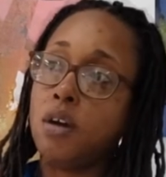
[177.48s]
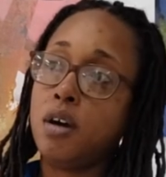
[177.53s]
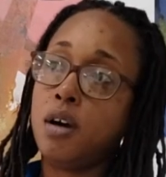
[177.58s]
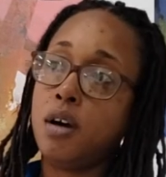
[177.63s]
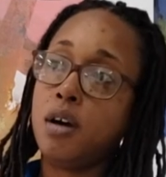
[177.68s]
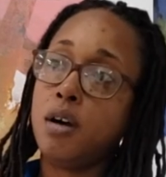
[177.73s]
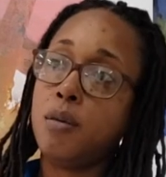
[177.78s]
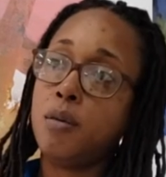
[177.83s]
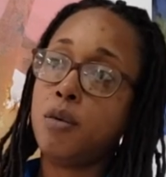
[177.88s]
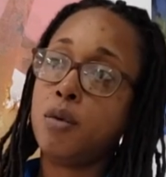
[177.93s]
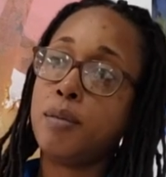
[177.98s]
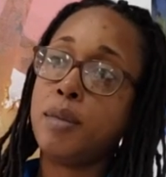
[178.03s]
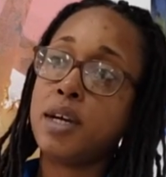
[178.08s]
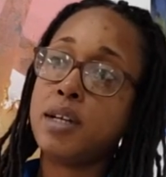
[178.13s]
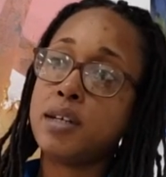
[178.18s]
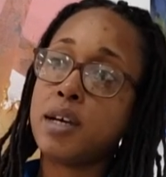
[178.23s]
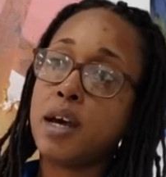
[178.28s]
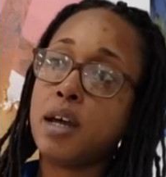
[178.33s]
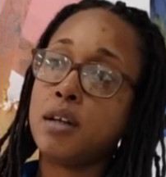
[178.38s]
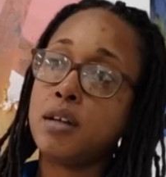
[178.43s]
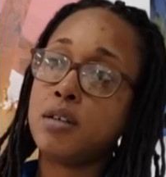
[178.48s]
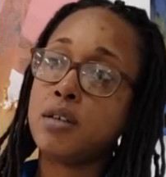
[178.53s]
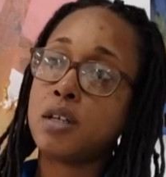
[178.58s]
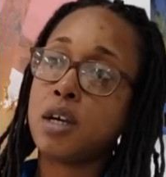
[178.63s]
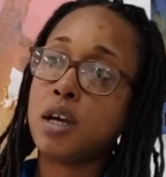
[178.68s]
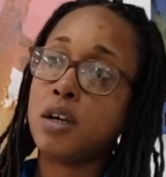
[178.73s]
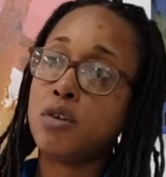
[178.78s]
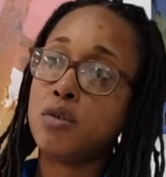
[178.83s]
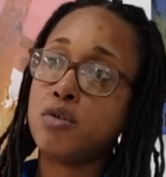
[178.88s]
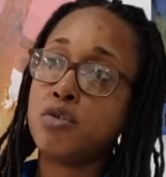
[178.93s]
Uh, with my titles,
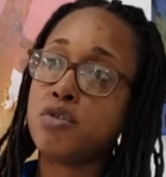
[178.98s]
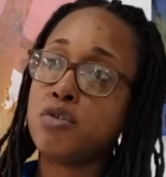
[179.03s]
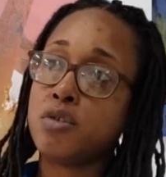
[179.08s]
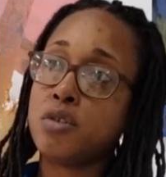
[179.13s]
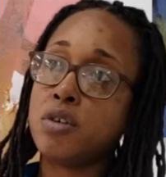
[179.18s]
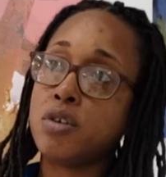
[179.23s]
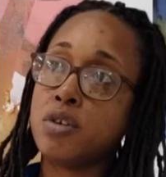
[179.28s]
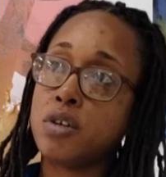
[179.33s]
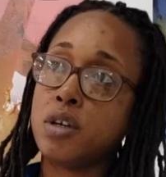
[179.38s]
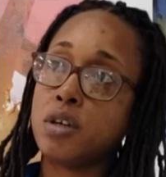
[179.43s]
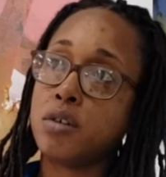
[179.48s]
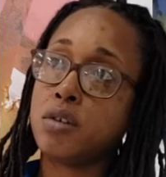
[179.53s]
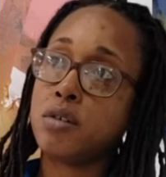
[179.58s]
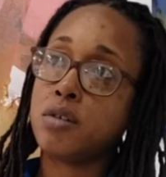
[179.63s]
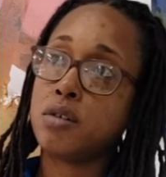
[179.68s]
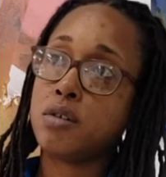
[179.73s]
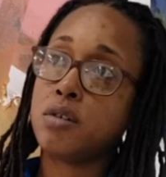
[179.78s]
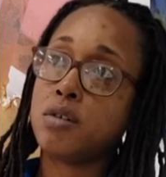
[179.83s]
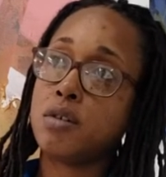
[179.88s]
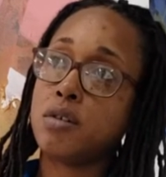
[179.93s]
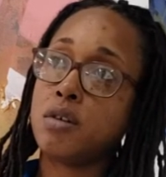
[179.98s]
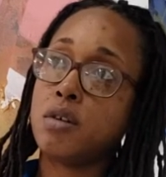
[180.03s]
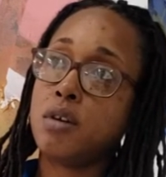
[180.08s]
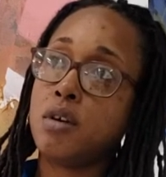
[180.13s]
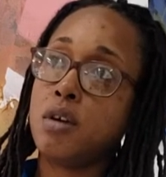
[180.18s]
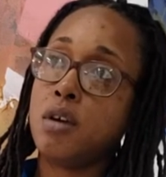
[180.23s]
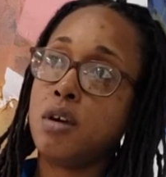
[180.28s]
I usually just